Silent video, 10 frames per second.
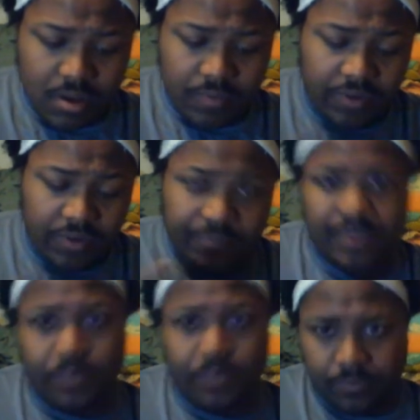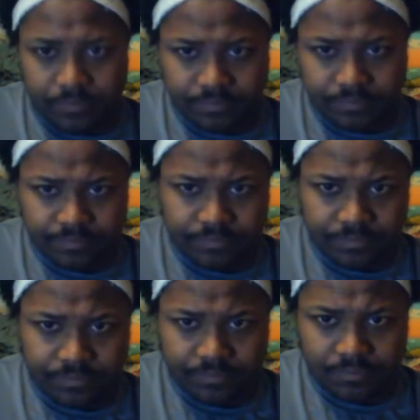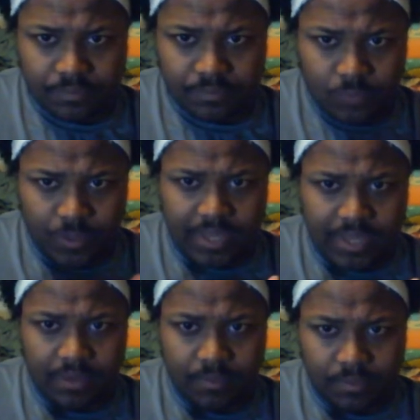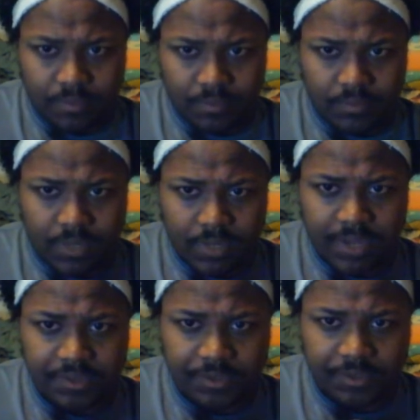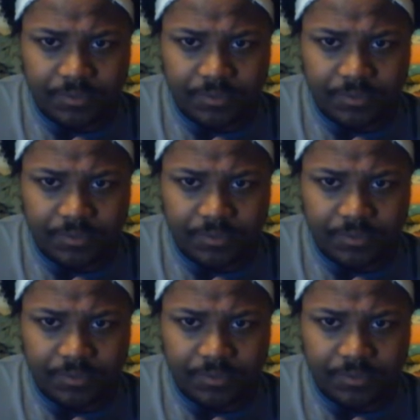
but of people. We, us.